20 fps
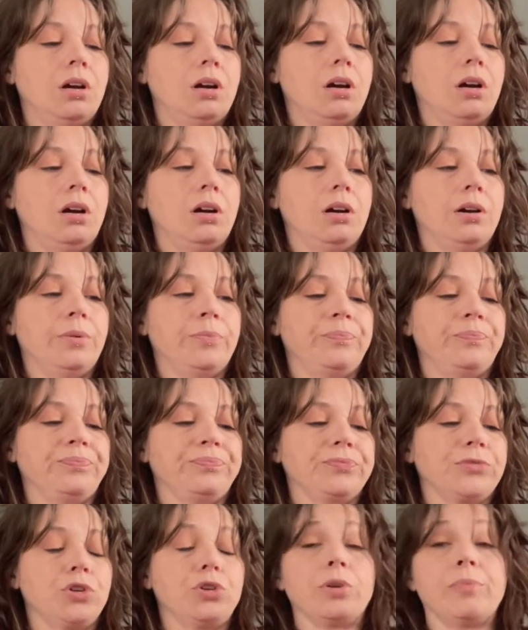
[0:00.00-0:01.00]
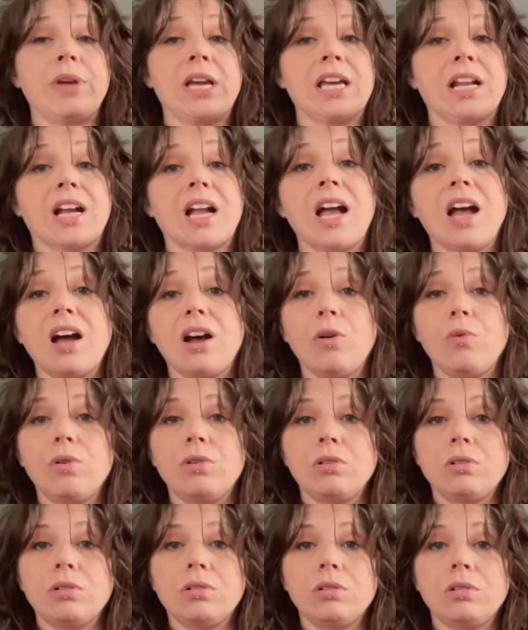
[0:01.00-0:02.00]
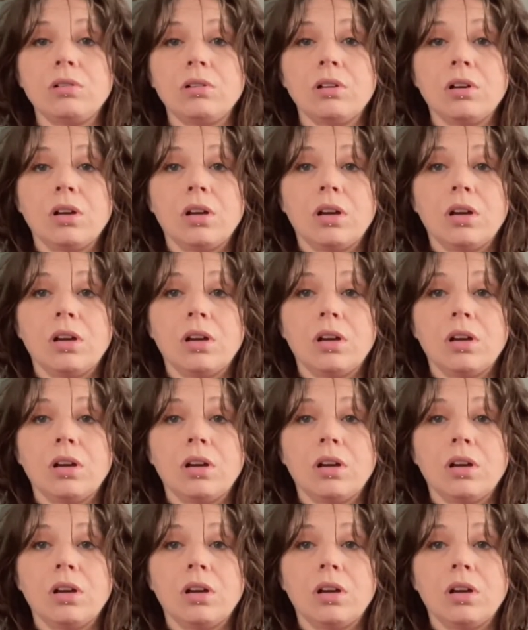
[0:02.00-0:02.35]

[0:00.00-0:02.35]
You can make it a cowl.